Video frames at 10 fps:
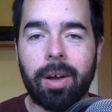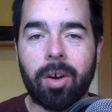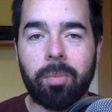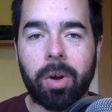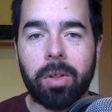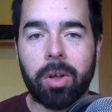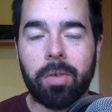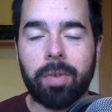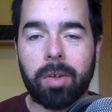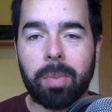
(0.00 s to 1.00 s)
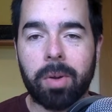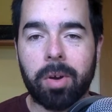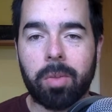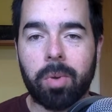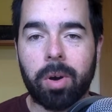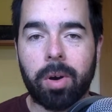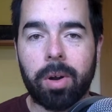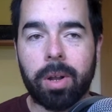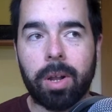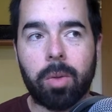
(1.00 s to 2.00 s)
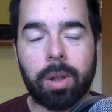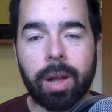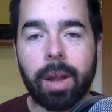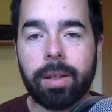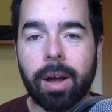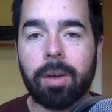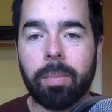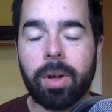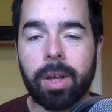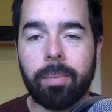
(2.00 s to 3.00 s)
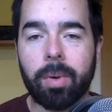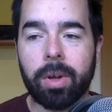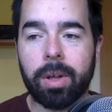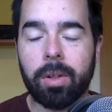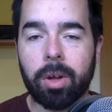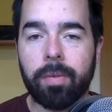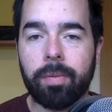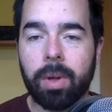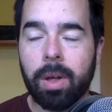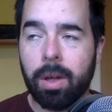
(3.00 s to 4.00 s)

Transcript: of my life experience, where there was a lot of dogma in my life.